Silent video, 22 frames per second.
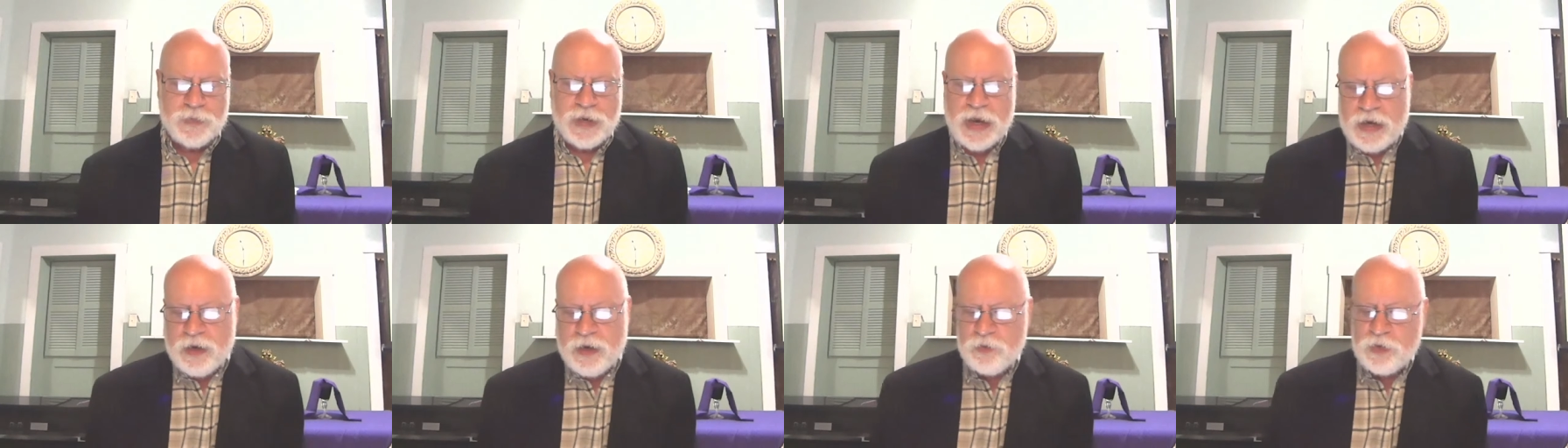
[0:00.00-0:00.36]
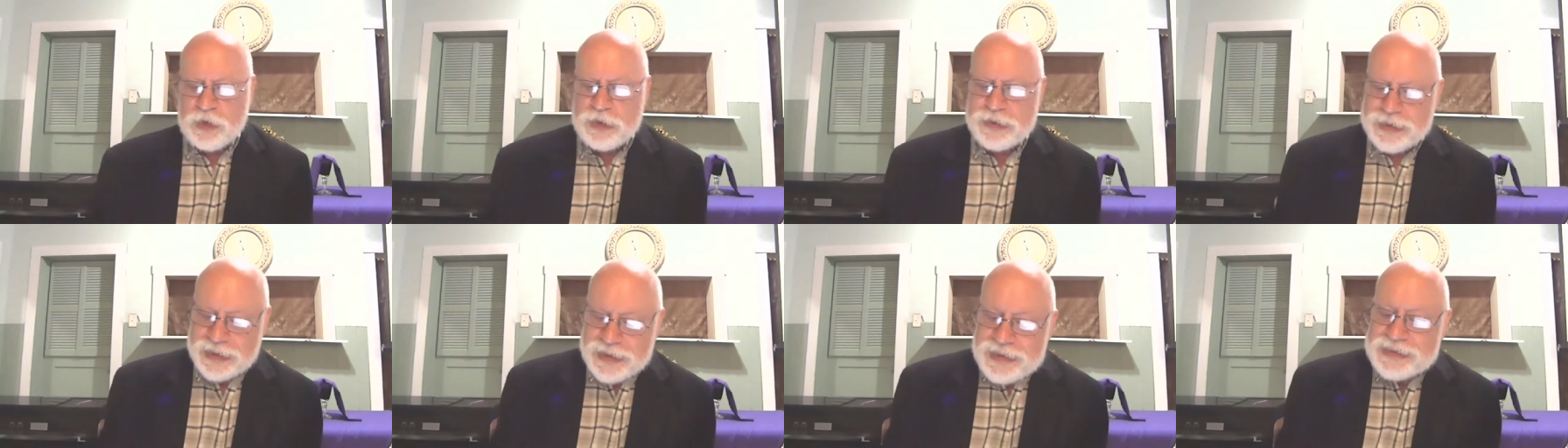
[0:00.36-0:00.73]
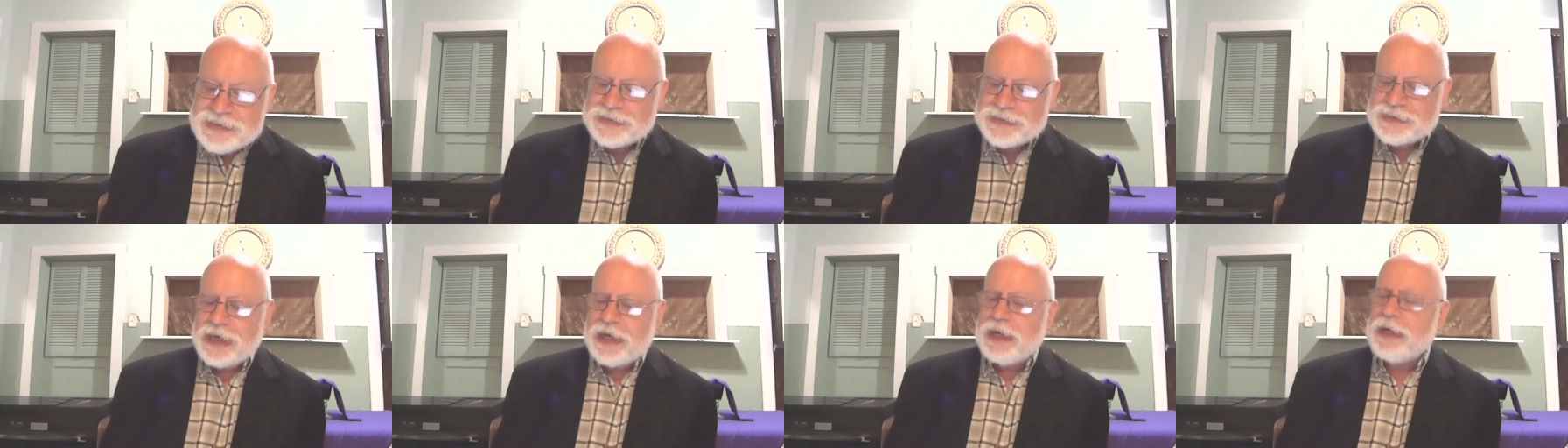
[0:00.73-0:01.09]
And if you did
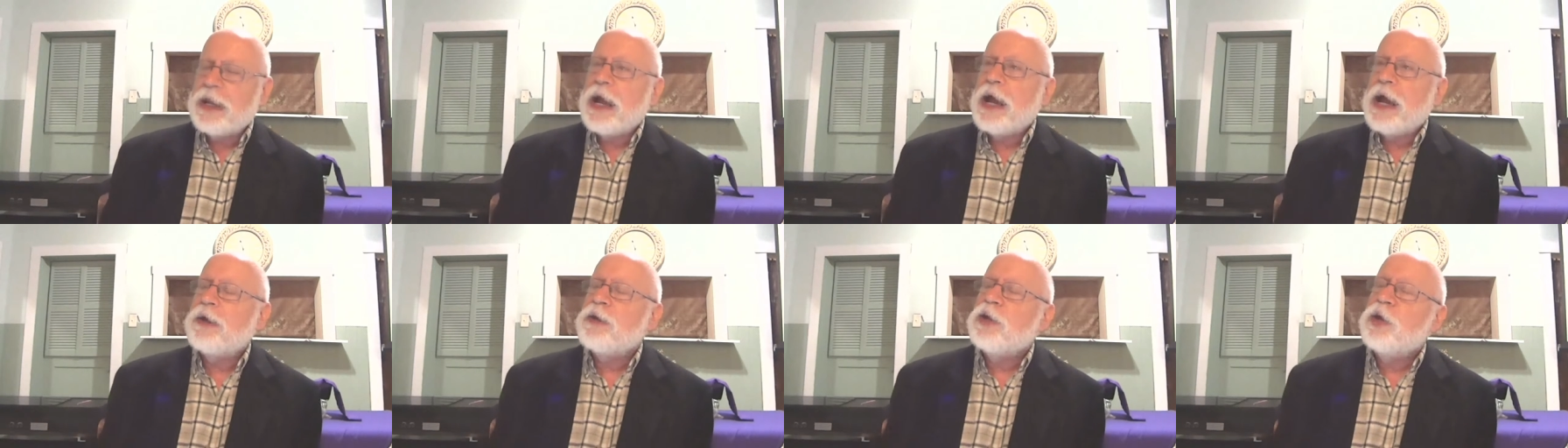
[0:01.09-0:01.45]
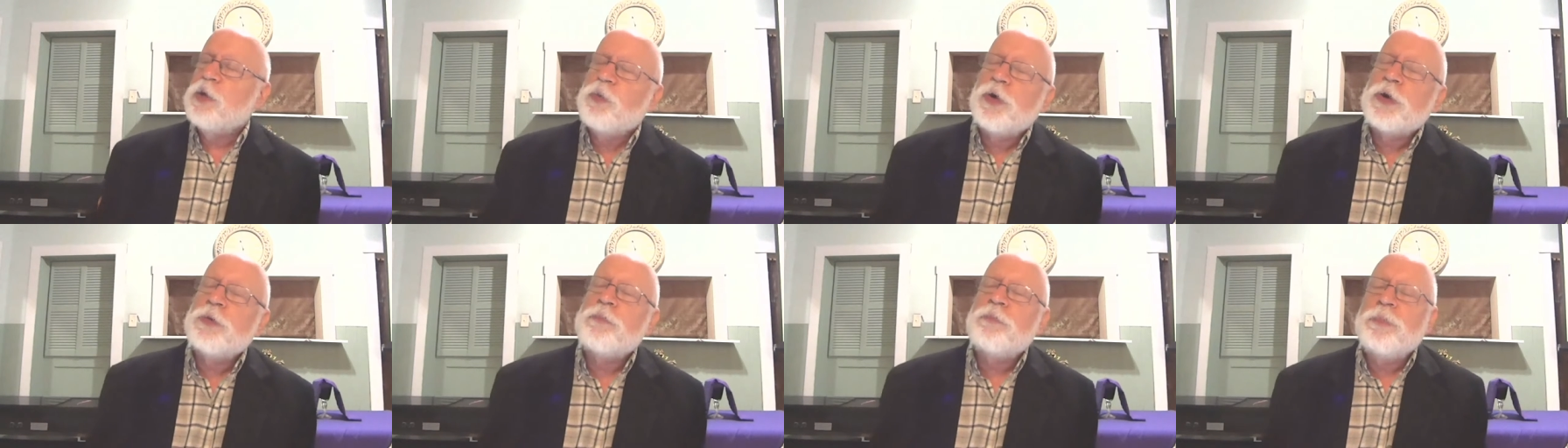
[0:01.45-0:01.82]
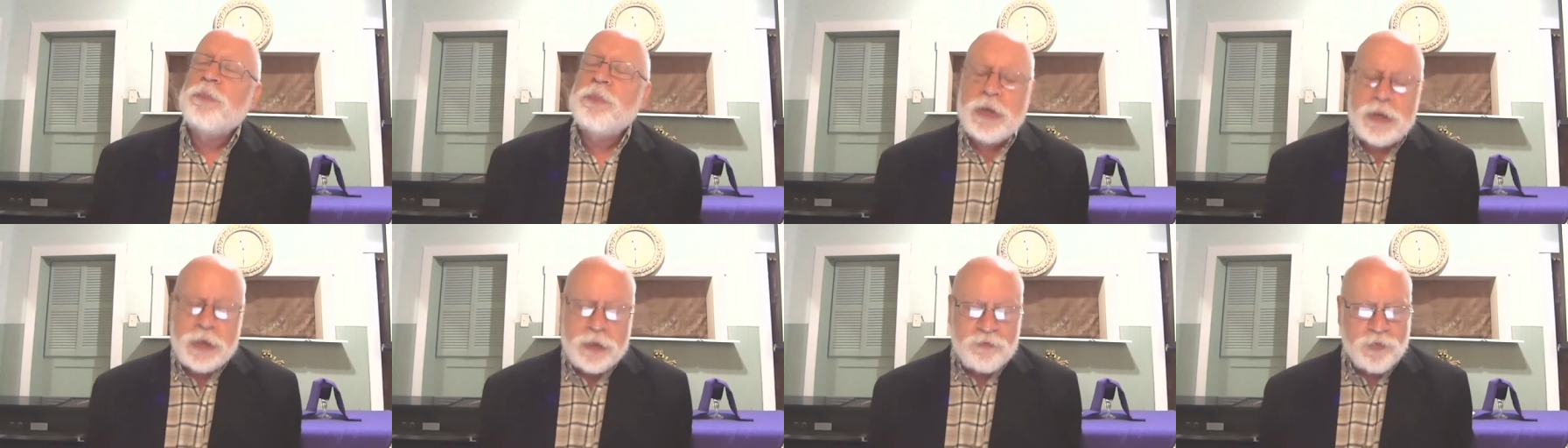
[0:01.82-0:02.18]
say that, you wouldn't
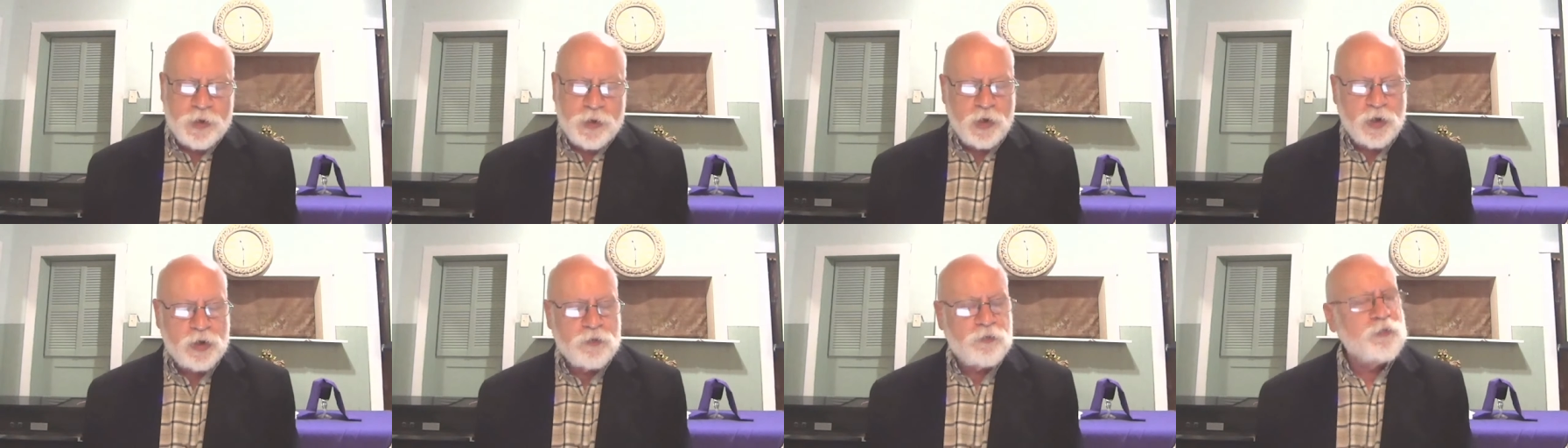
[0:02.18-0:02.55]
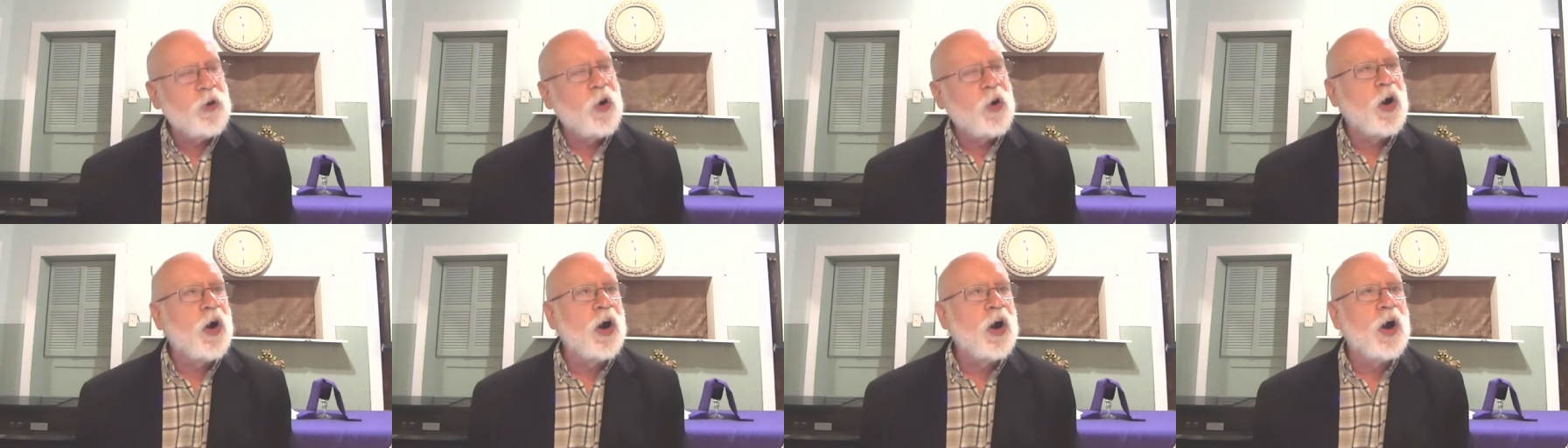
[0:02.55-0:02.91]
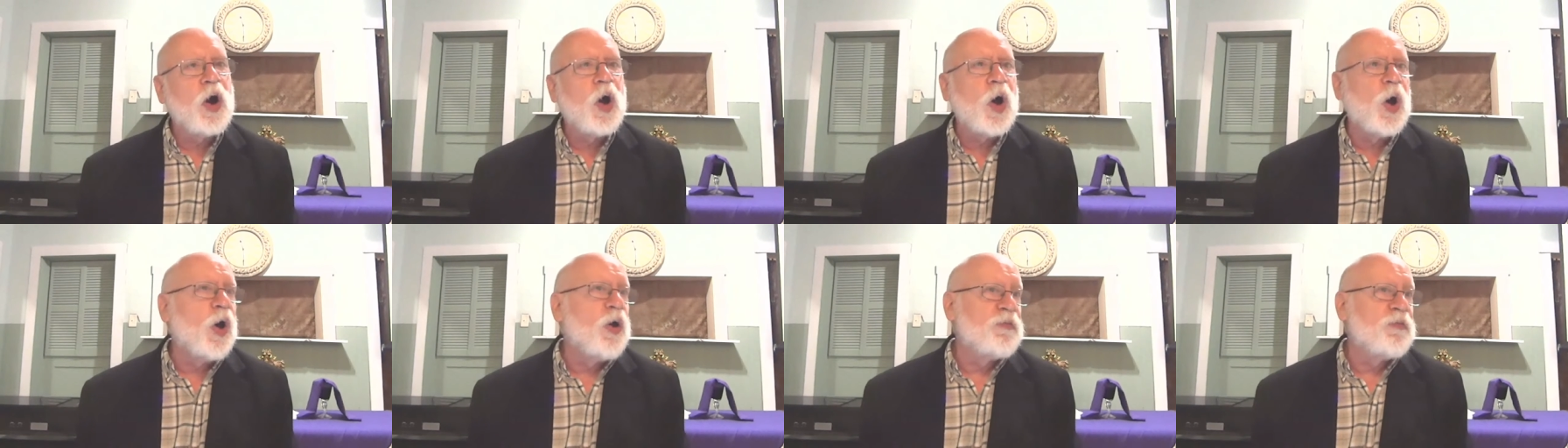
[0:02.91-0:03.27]
be very
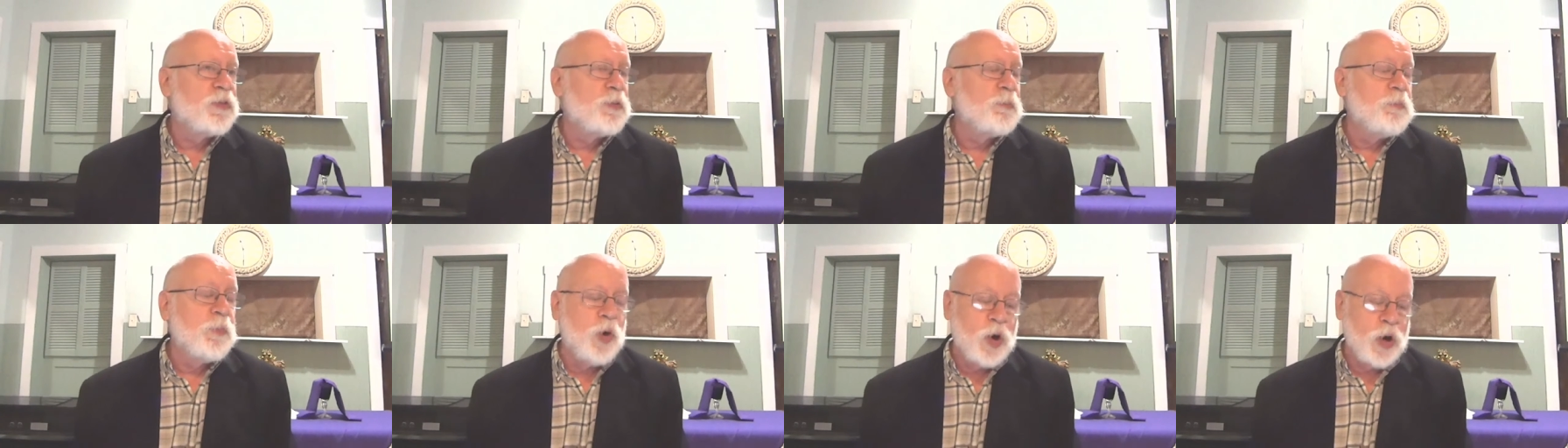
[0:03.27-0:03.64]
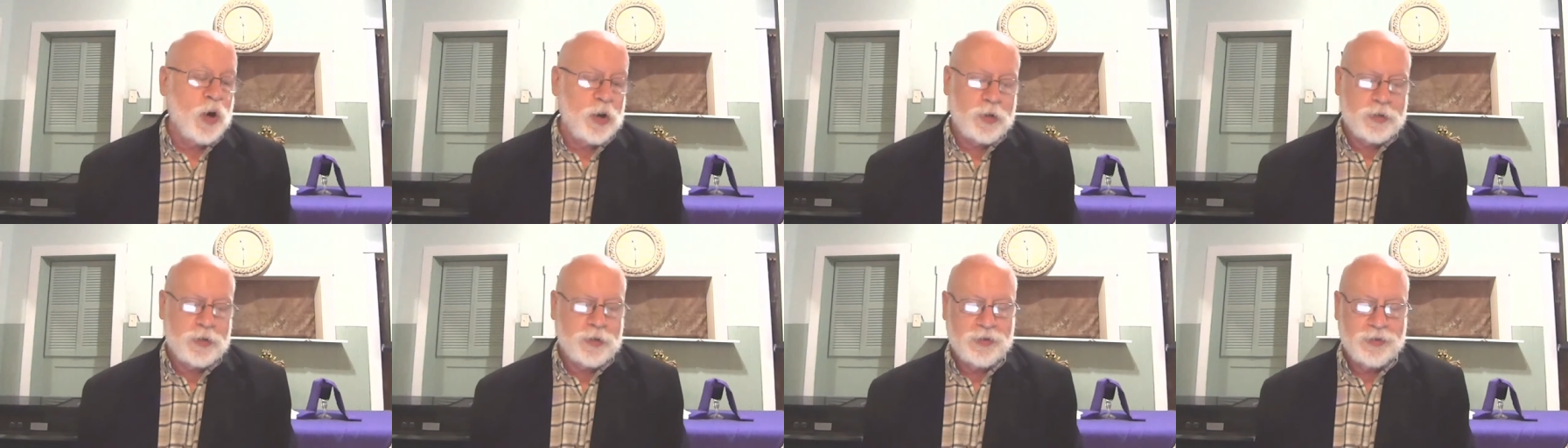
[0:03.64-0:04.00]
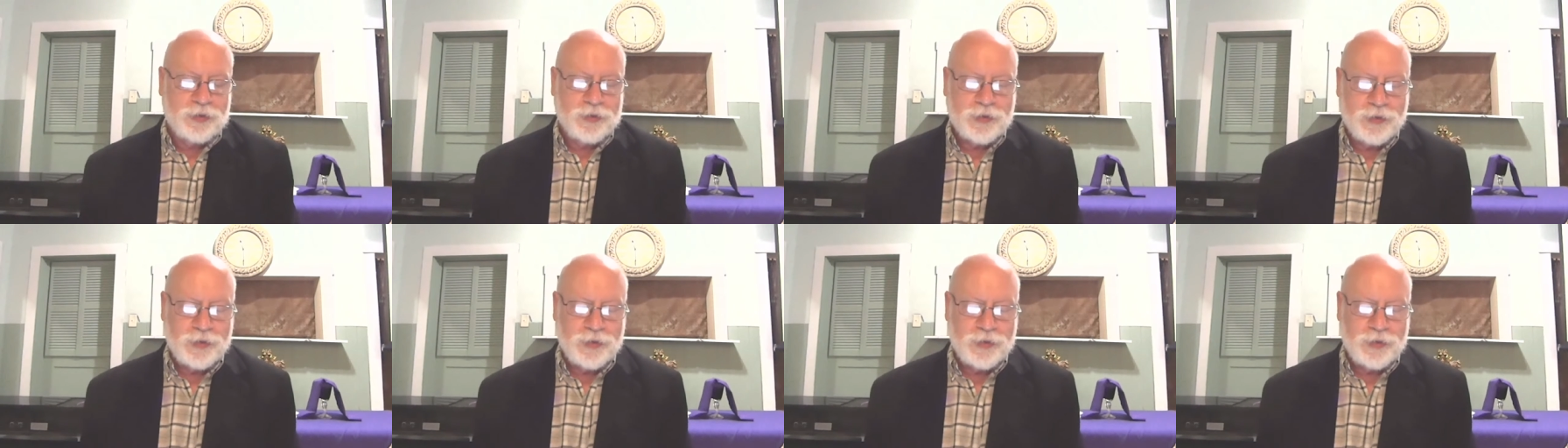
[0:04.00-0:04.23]
far off the mark.